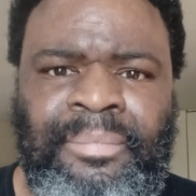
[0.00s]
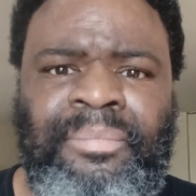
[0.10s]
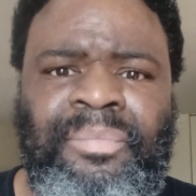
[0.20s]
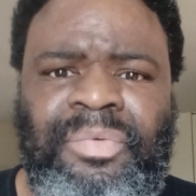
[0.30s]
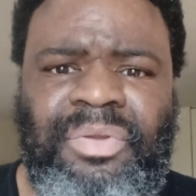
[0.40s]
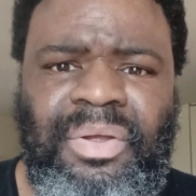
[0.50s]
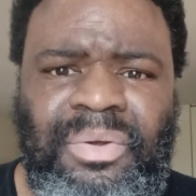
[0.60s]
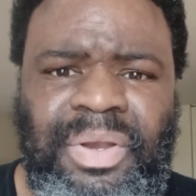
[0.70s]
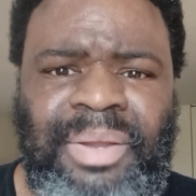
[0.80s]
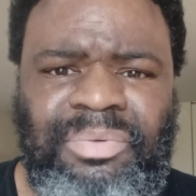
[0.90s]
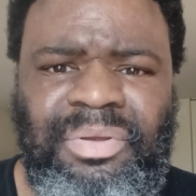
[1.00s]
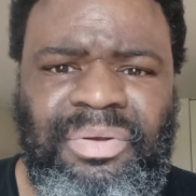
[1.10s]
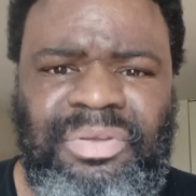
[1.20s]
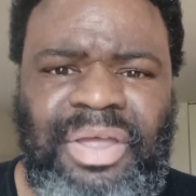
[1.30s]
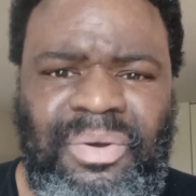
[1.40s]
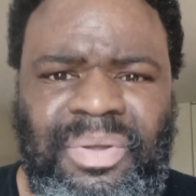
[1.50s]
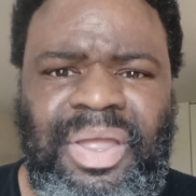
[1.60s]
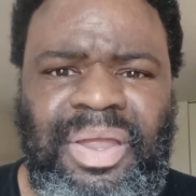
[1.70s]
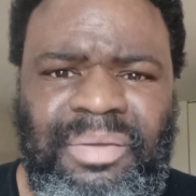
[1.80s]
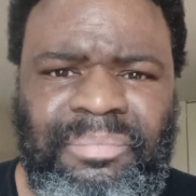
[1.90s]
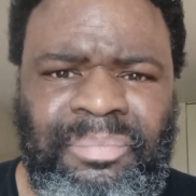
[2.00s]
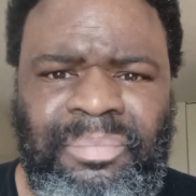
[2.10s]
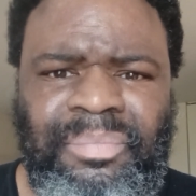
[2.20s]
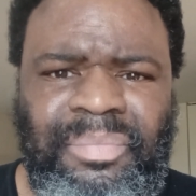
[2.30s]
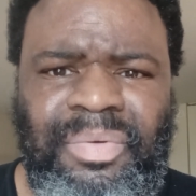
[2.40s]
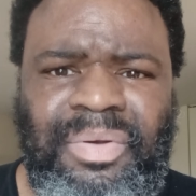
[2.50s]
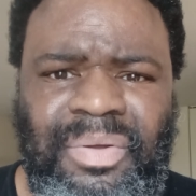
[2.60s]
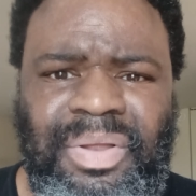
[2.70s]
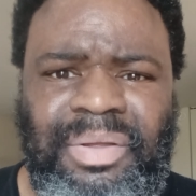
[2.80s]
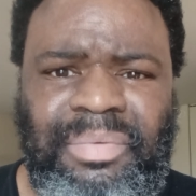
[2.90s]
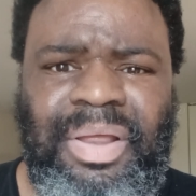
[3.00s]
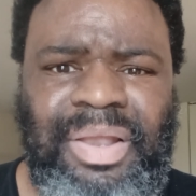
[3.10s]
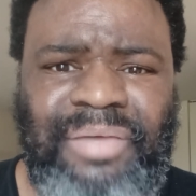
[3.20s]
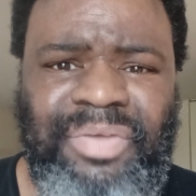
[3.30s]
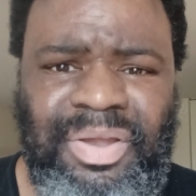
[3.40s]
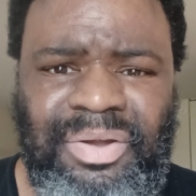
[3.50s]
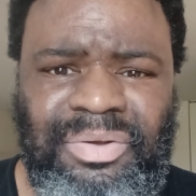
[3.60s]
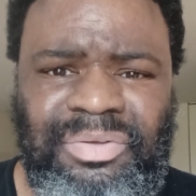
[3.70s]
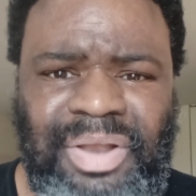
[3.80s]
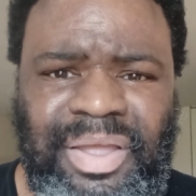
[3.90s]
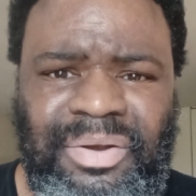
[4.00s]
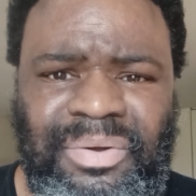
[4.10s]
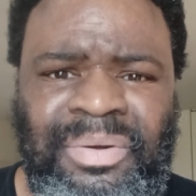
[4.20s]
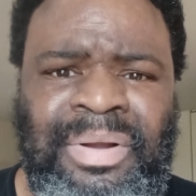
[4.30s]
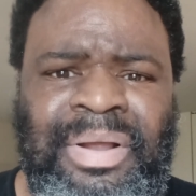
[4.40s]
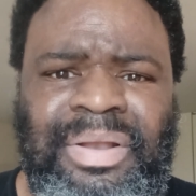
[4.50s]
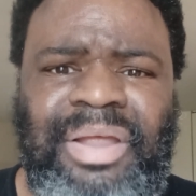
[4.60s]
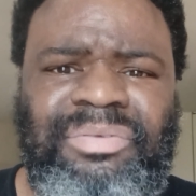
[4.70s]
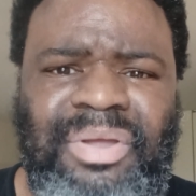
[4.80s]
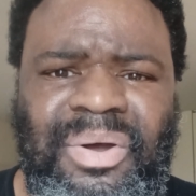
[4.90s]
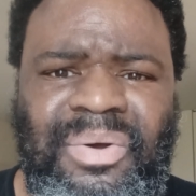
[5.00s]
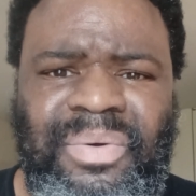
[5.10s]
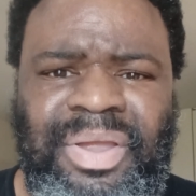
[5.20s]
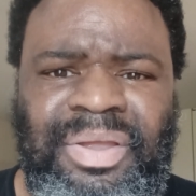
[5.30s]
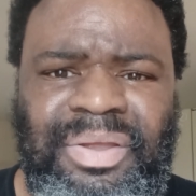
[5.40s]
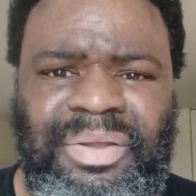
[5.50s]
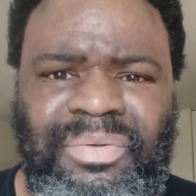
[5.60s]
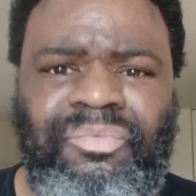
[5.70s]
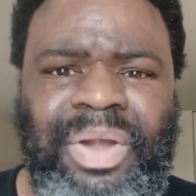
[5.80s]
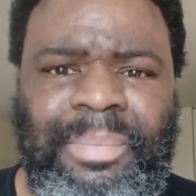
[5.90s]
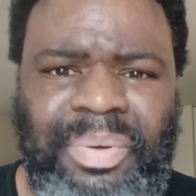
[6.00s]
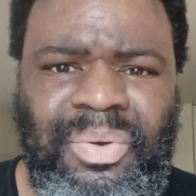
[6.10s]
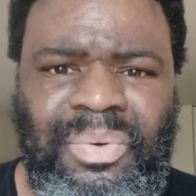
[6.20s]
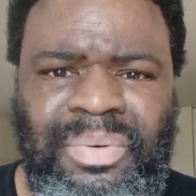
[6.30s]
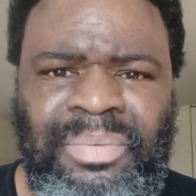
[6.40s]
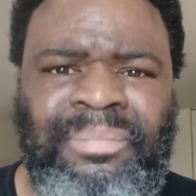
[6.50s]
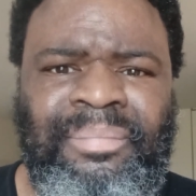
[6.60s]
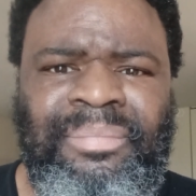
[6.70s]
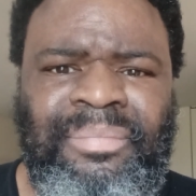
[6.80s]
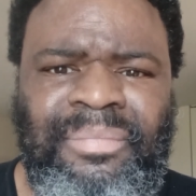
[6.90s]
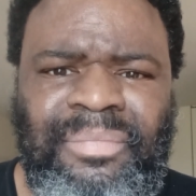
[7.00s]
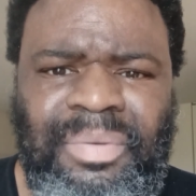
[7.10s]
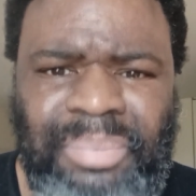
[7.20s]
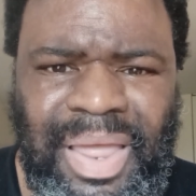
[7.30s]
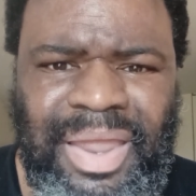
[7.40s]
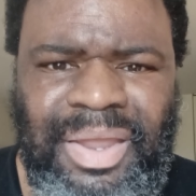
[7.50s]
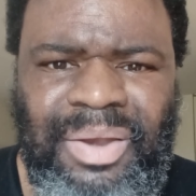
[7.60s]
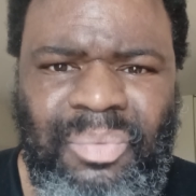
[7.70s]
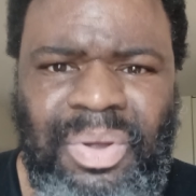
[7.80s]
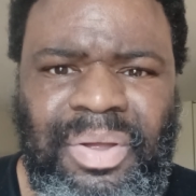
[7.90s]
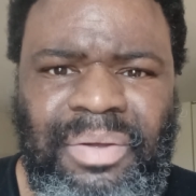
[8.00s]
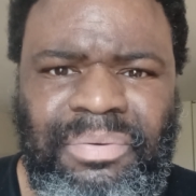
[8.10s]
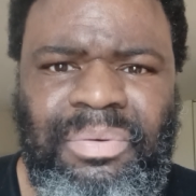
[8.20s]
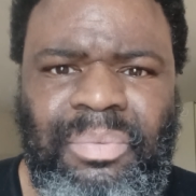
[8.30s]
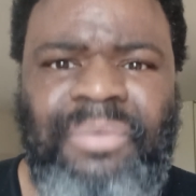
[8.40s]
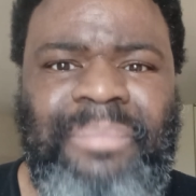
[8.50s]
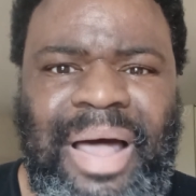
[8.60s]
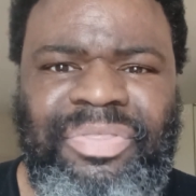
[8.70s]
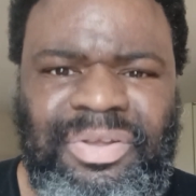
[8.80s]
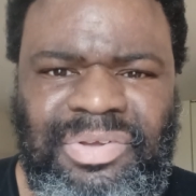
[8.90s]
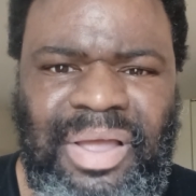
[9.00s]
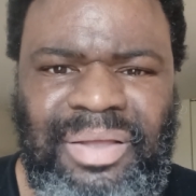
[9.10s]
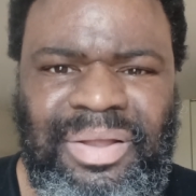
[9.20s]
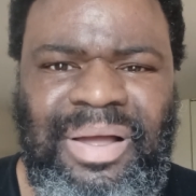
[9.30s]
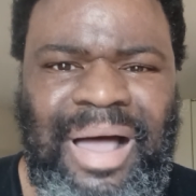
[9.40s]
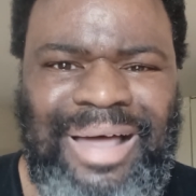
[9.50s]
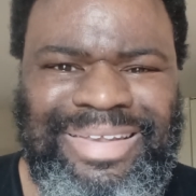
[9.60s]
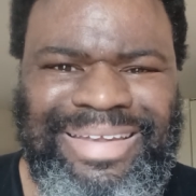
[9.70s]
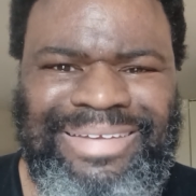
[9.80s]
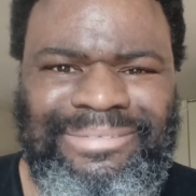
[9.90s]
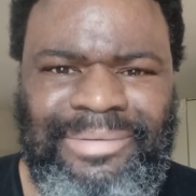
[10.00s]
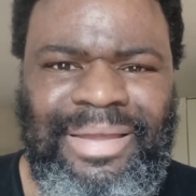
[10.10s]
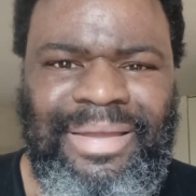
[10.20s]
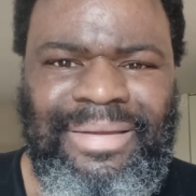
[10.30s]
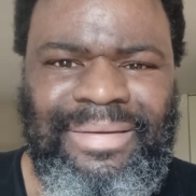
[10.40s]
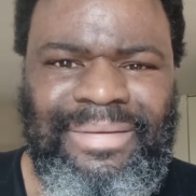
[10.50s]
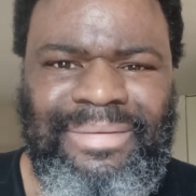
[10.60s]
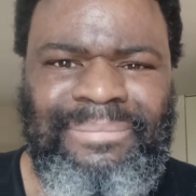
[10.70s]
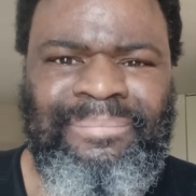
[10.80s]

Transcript: So the MCU decided, okay, 11 years later, let's go and reboot Blade with Mahershala Ali and